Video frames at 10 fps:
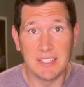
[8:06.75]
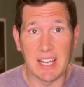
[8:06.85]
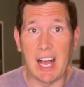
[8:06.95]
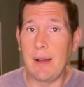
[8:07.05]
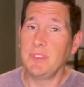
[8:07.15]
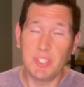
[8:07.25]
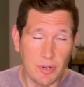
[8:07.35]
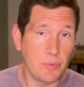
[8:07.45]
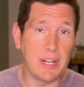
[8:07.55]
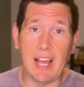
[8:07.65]
Dom
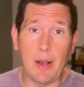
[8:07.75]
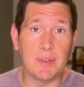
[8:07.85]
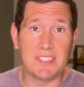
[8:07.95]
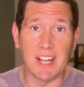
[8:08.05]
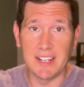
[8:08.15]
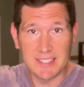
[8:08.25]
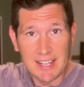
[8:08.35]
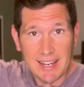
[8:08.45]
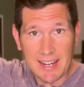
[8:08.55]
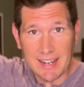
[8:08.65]
doing what he always does,
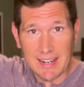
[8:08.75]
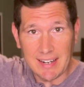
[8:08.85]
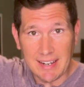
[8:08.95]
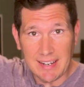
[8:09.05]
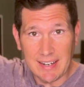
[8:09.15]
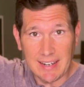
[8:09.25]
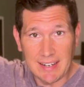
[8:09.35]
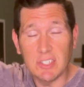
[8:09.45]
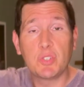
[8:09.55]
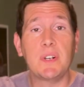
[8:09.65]

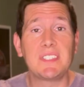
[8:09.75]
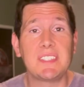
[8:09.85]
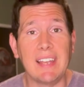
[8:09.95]
twist the